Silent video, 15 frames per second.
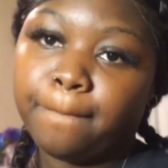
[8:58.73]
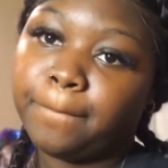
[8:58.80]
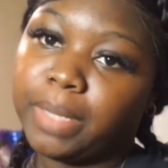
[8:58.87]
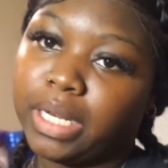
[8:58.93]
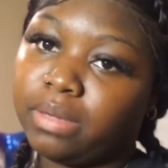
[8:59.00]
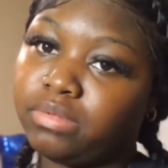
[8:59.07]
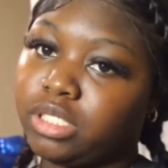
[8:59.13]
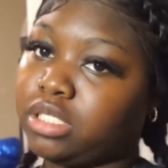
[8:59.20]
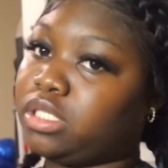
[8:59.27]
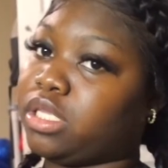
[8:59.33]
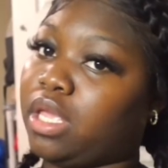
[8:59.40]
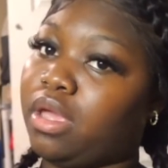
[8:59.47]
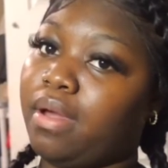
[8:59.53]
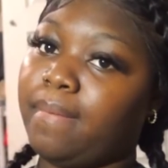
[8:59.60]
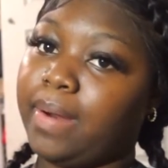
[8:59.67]
But I'm just
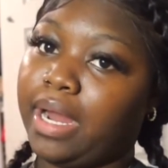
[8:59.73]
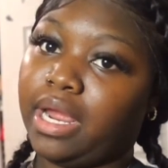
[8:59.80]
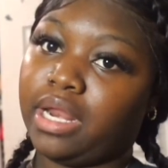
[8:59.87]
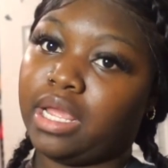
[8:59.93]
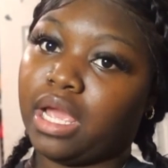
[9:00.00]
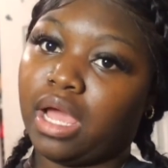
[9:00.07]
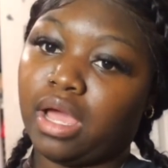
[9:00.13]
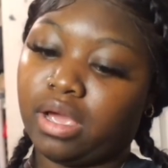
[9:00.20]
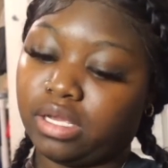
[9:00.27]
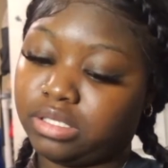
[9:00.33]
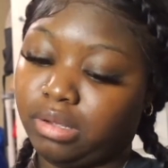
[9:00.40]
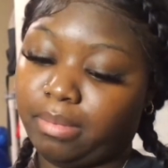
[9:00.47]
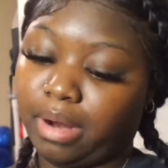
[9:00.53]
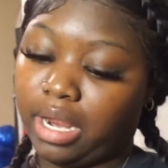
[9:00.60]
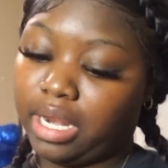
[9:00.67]
still braiding, y'all, because
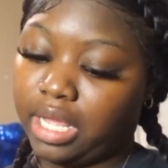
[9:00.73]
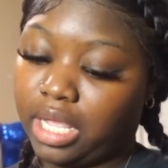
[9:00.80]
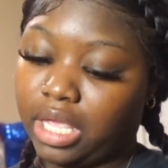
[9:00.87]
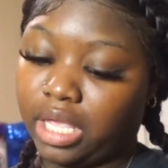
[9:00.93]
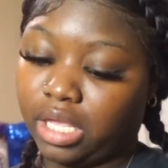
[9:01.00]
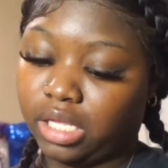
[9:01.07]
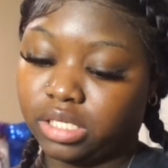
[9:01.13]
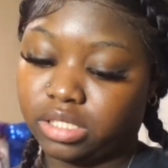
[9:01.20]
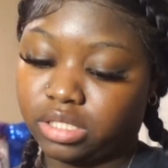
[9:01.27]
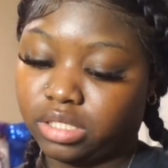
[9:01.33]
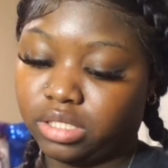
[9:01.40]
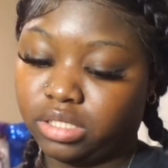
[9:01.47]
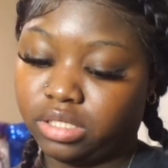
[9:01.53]
I'm braiding the ends.